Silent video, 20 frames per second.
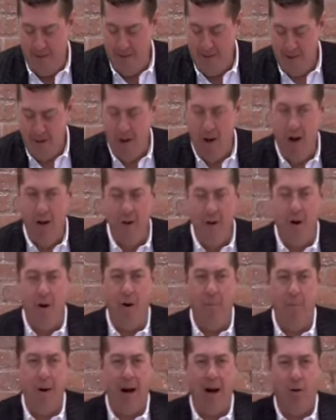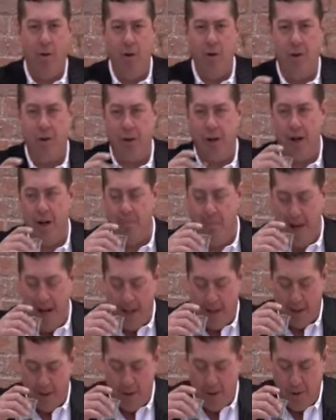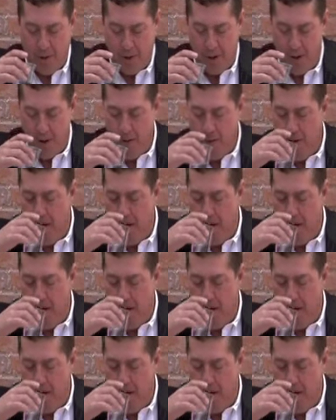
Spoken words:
You all know about what you're going to make this year.